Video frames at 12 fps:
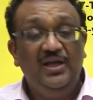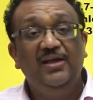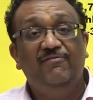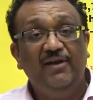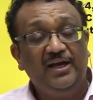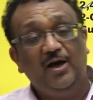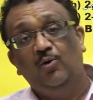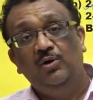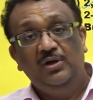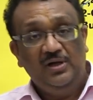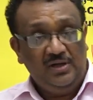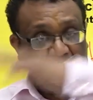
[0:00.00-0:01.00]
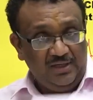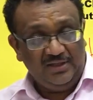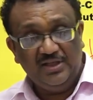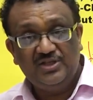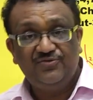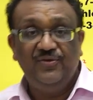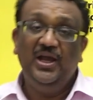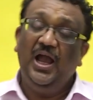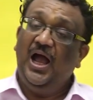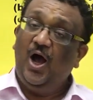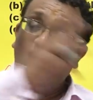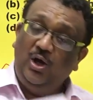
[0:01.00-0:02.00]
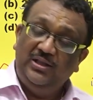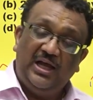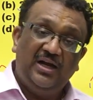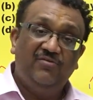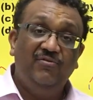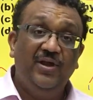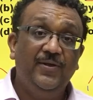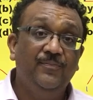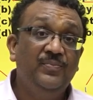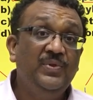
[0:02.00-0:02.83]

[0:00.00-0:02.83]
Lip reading: if I count this way or that way,